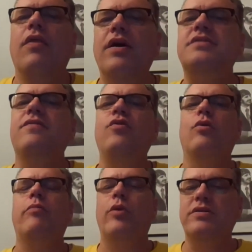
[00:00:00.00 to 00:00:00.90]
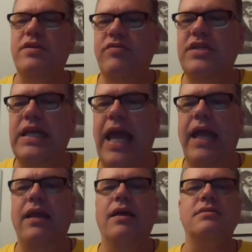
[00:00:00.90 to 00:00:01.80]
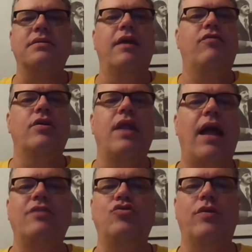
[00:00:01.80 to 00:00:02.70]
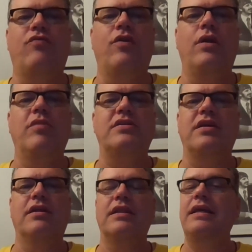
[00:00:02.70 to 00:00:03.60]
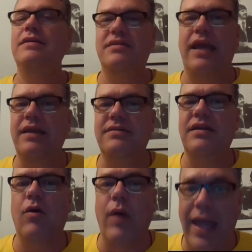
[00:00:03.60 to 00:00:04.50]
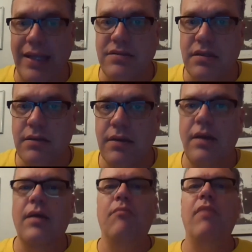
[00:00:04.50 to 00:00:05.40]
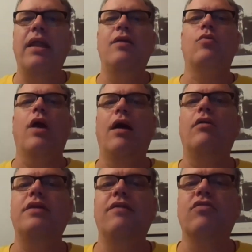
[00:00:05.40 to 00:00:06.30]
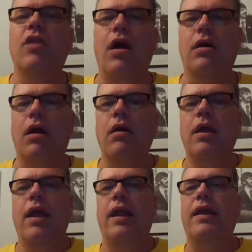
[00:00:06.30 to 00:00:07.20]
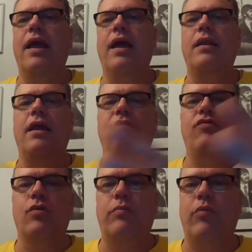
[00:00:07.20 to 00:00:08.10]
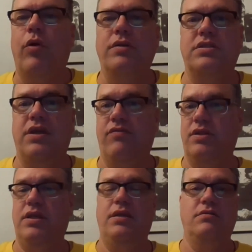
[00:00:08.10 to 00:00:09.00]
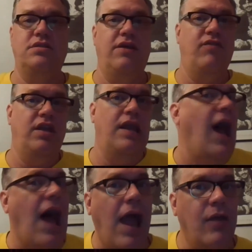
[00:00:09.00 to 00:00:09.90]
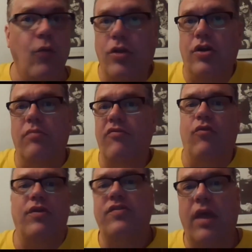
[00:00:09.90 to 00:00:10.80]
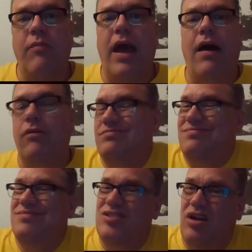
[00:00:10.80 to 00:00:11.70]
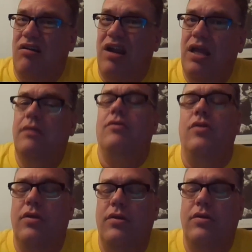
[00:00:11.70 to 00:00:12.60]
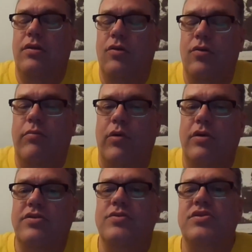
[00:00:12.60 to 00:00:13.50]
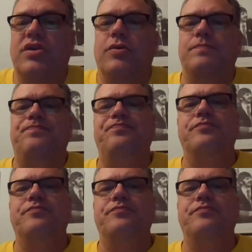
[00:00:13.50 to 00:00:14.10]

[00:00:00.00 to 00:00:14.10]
Thus, if you were born in 1780, a slave could not enjoy freedom until at least 1808. Many were held even longer. And again, if you were born in 1779, 1 year before this came out, sorry, you were born too soon.